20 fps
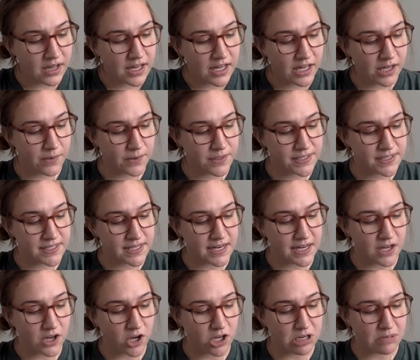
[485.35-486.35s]
He was
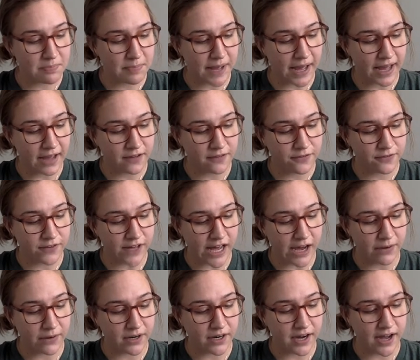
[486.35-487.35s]
sitting on a bag of
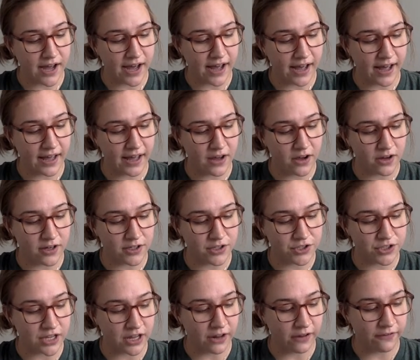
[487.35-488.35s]
flour high on a
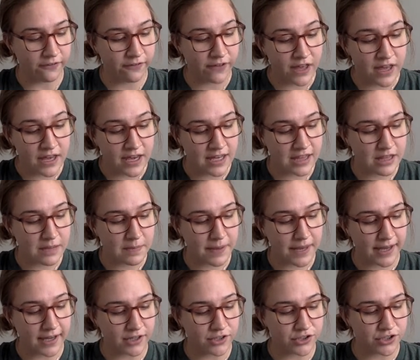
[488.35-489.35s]
shelf in the
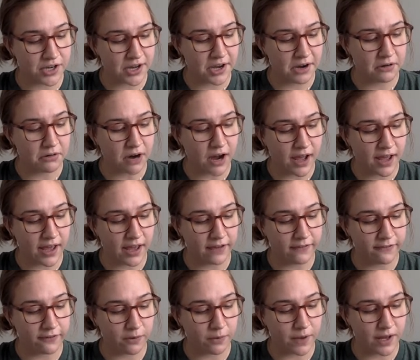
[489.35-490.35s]
pantry, crying
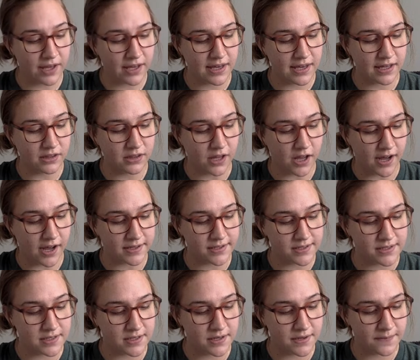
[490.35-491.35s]
for what he had
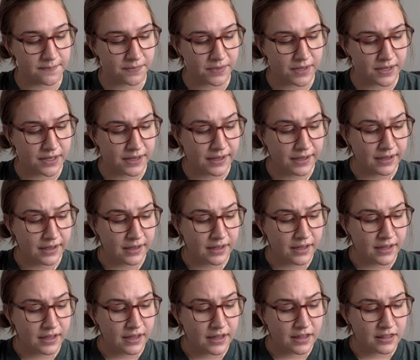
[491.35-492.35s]
lost.
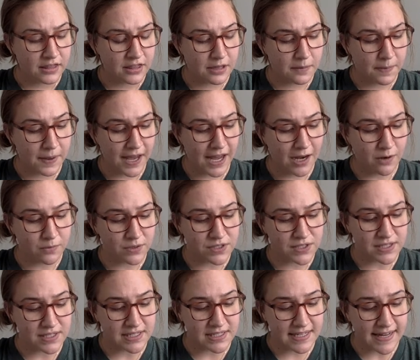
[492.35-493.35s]
The pain
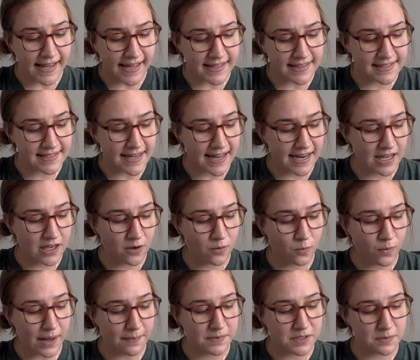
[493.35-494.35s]
was intense, and he
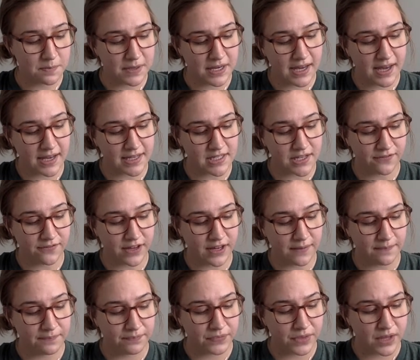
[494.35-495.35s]
wept because of
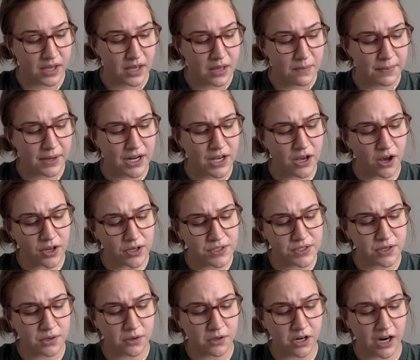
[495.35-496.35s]
it. But he
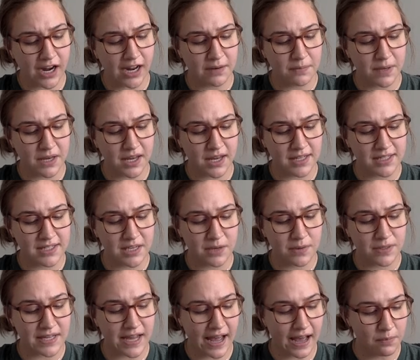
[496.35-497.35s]
also cried because he
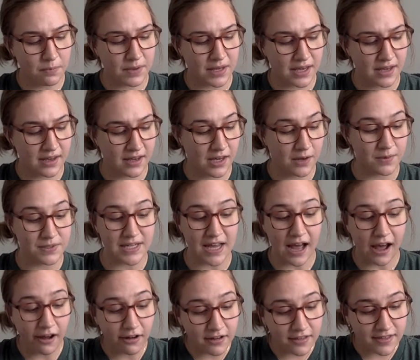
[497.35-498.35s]
was happy. He was
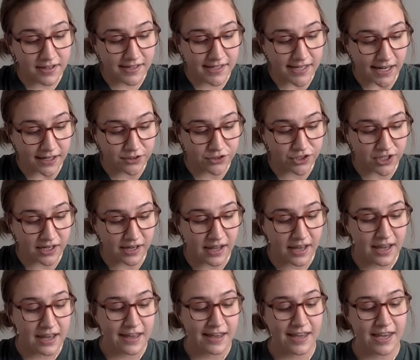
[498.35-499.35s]
out of the dungeon.
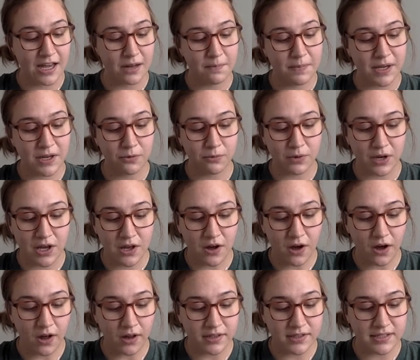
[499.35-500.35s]
He had been
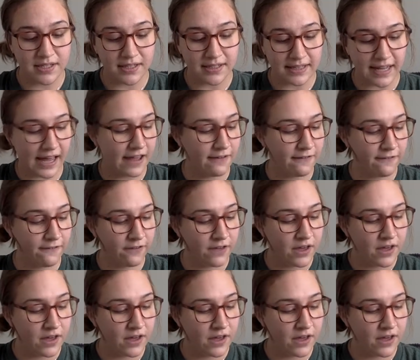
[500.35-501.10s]
recalled to life.